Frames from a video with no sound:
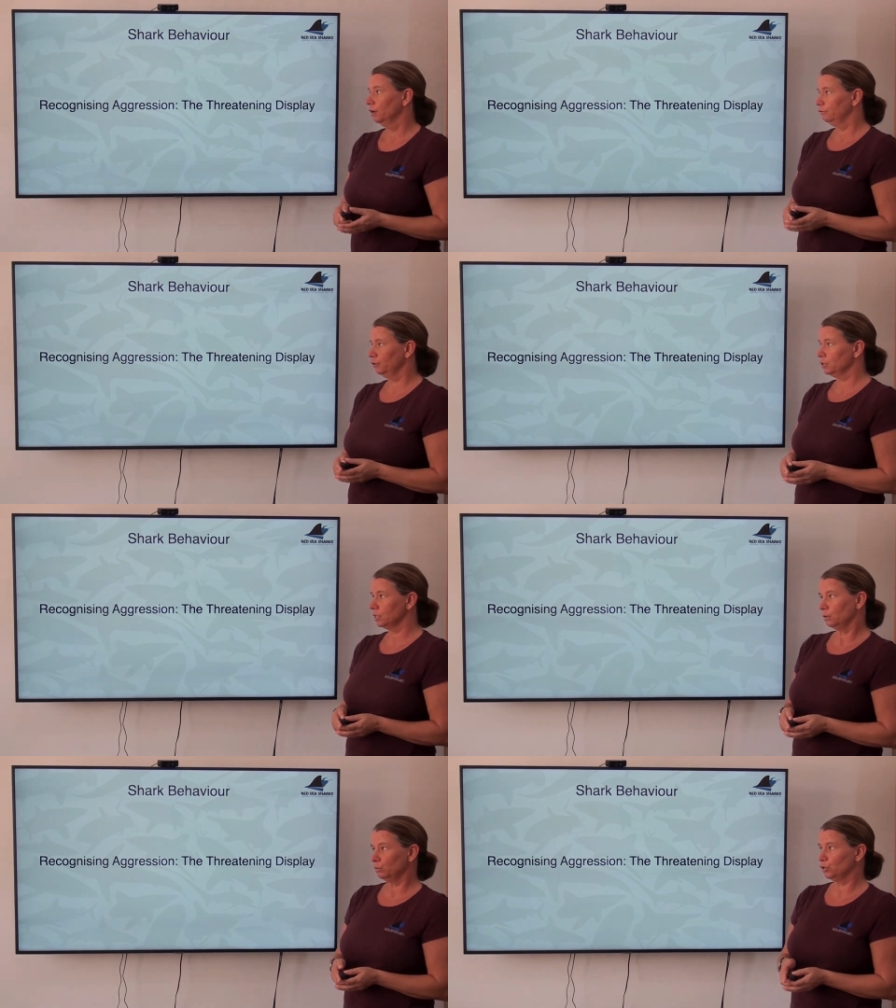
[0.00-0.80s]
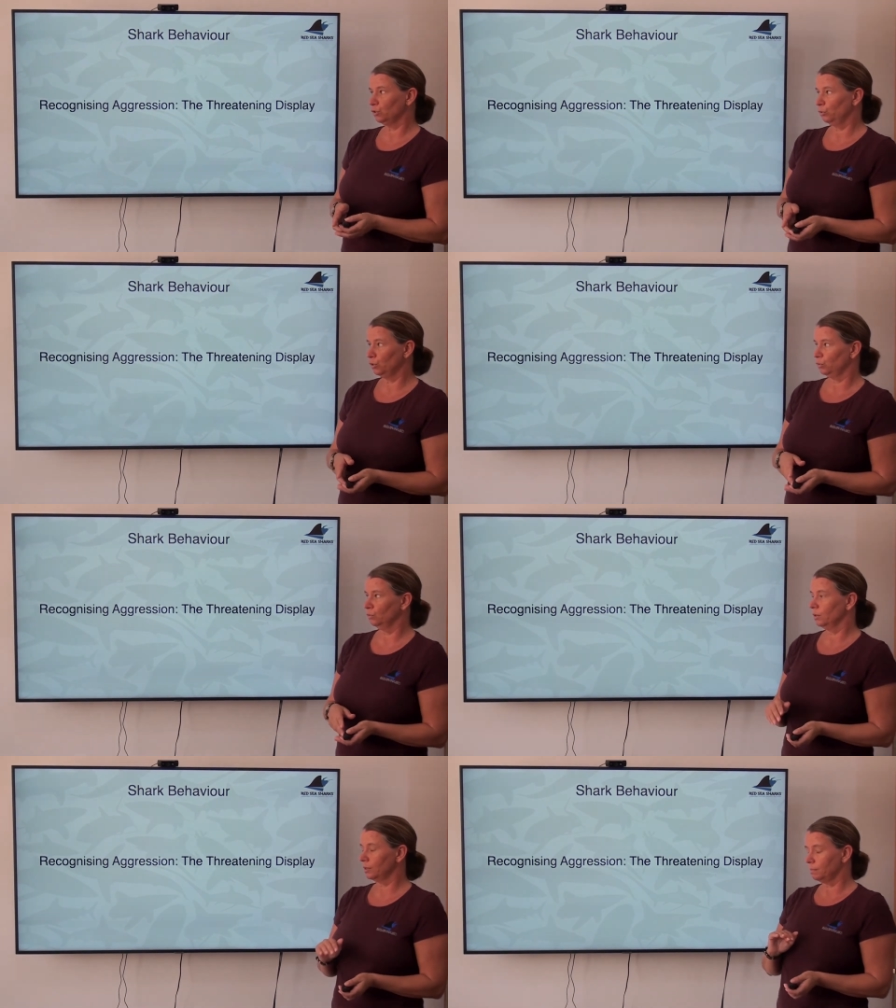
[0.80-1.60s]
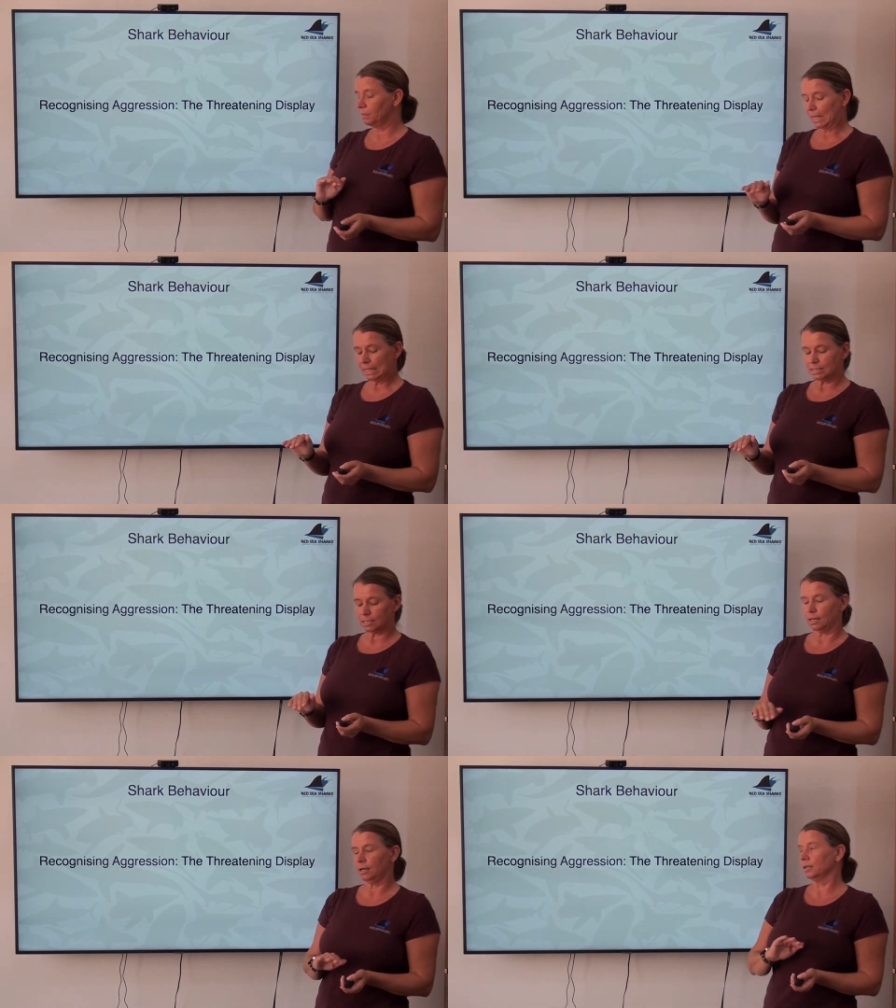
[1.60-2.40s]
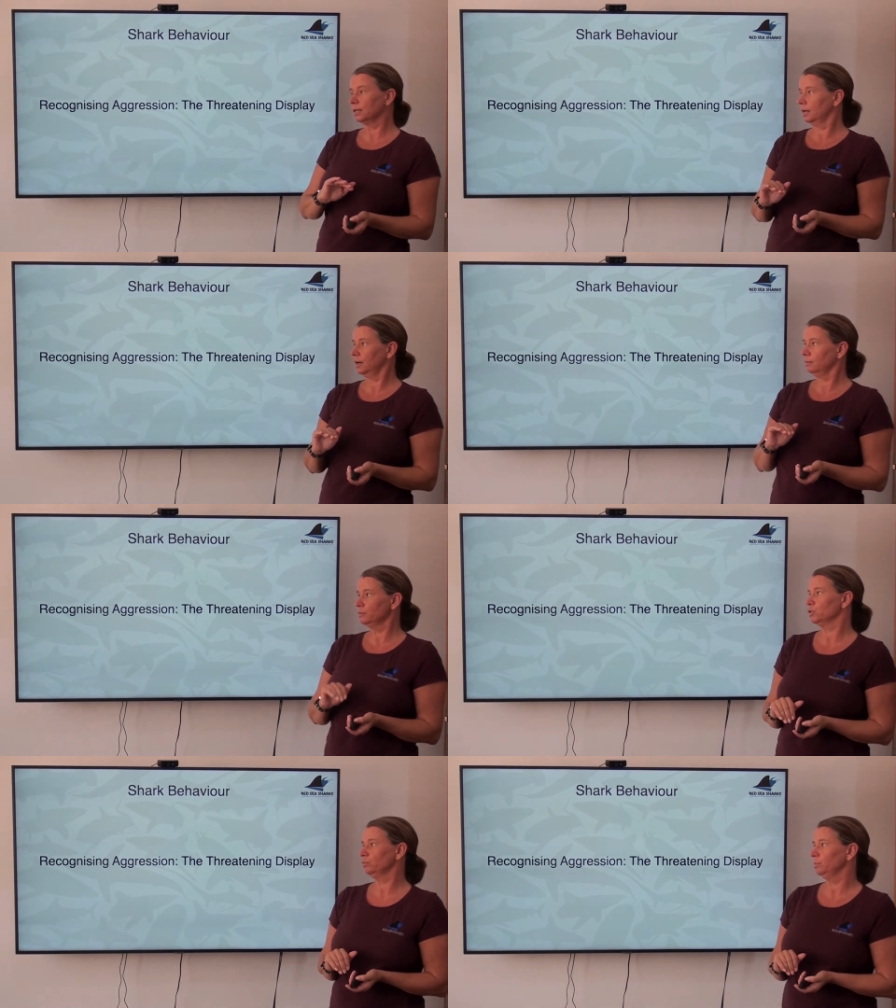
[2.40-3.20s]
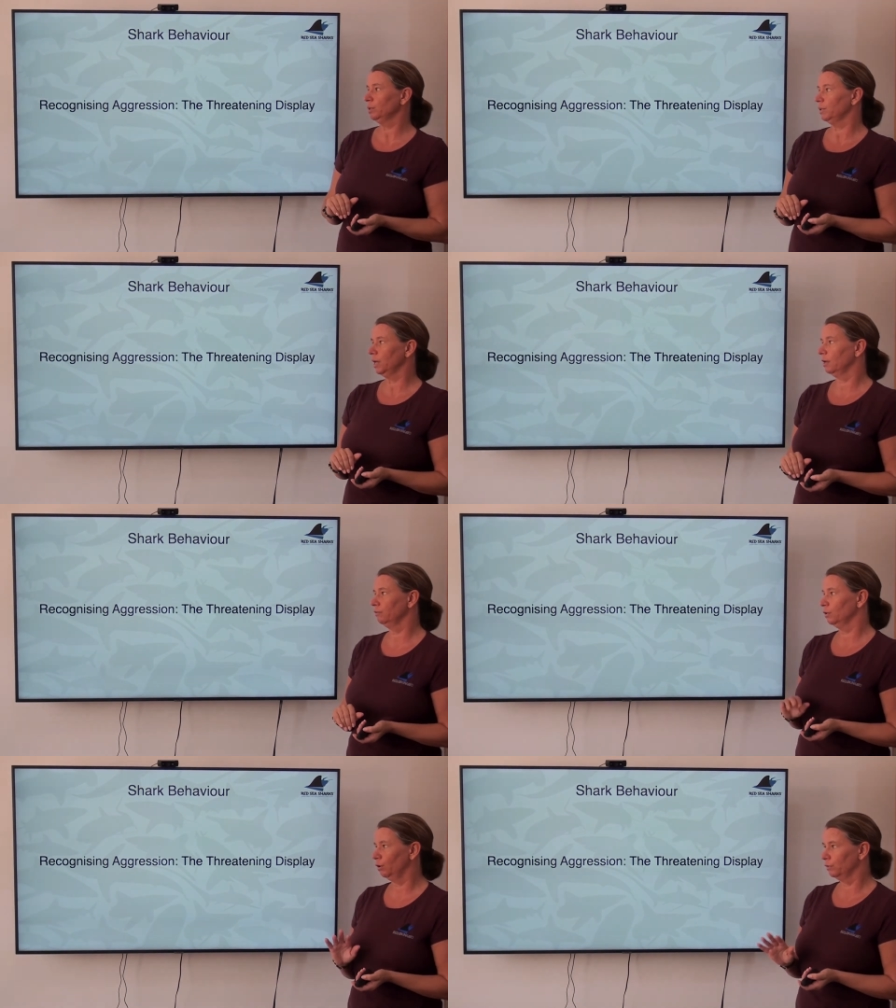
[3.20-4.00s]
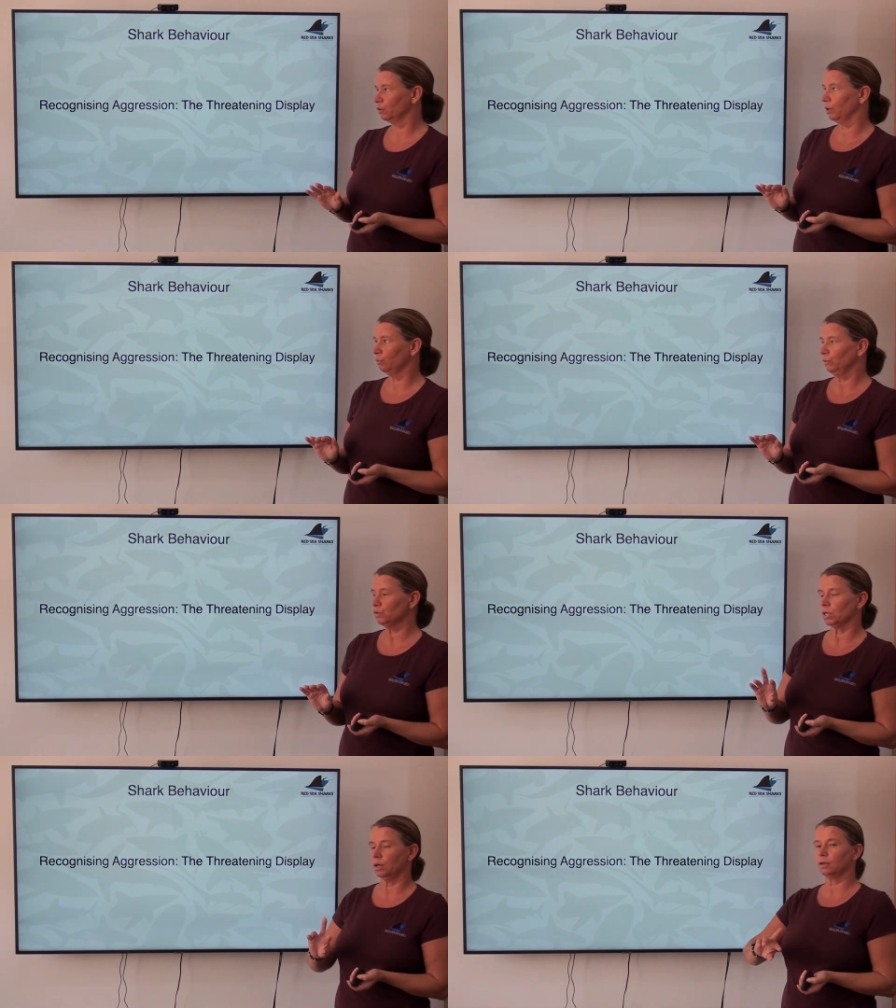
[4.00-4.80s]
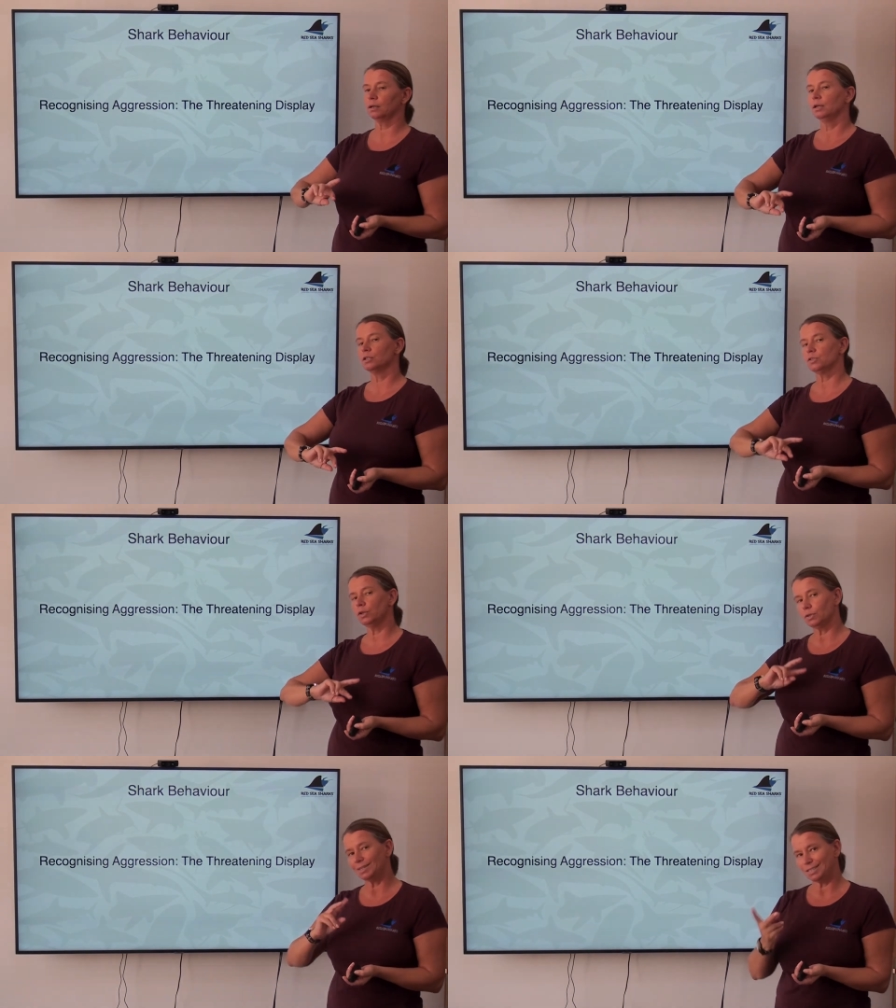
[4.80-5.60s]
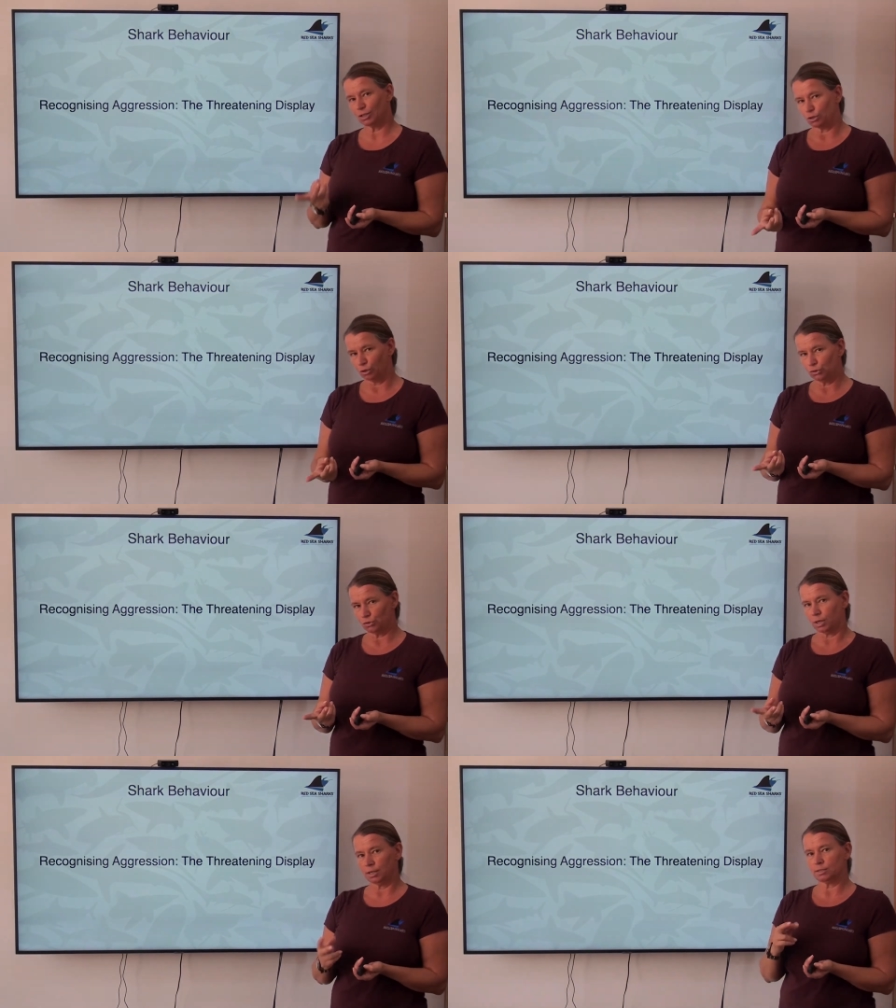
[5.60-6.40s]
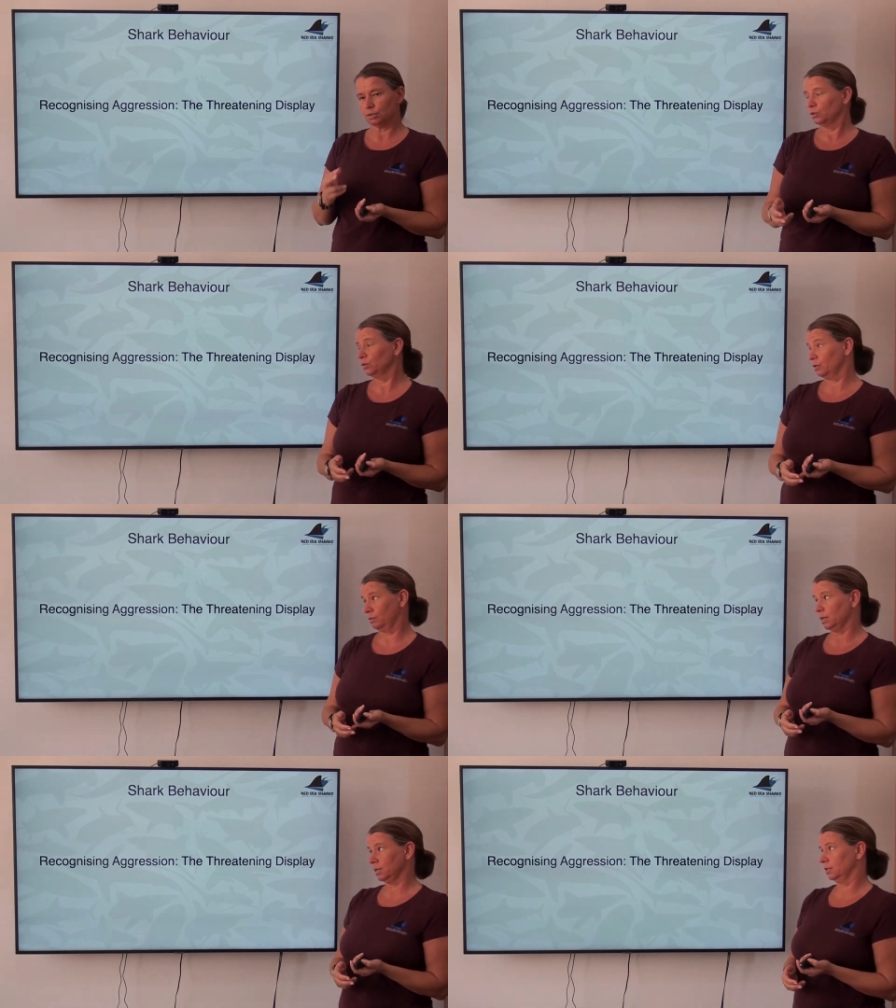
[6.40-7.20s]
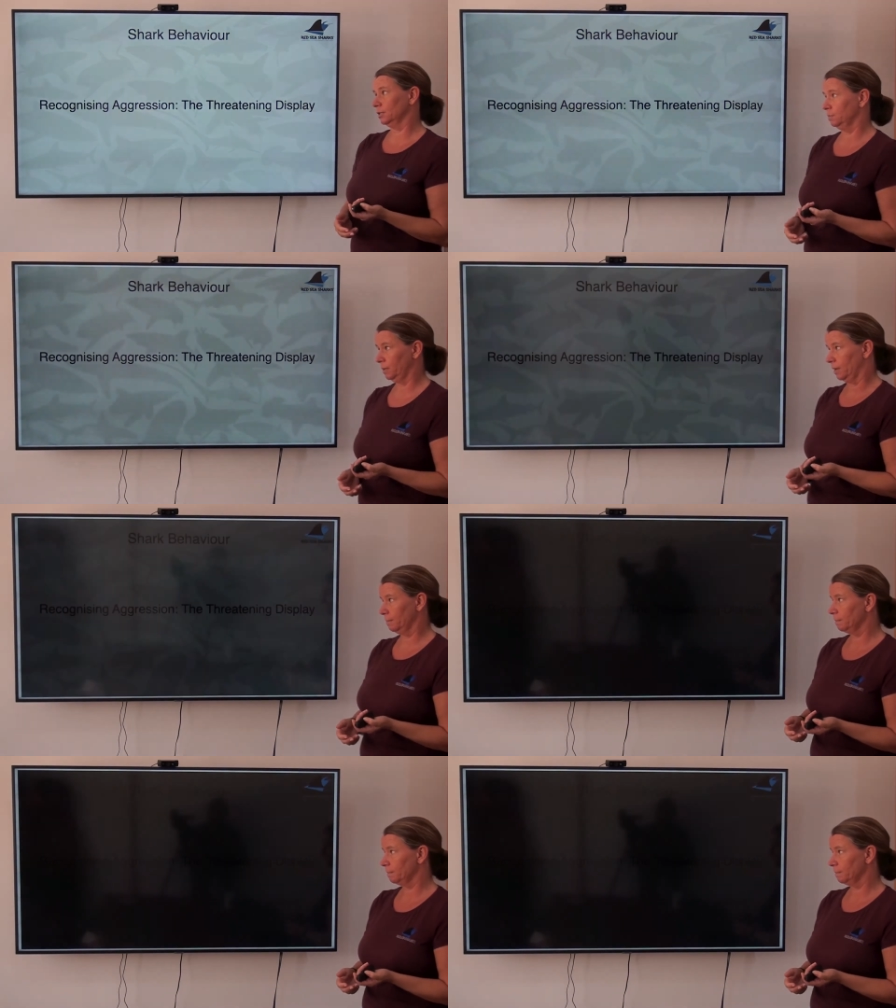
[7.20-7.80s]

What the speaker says: First, I will show you the baseline calm swimming behavior of a grey reef shark so that you can see the contrast to the threatening display.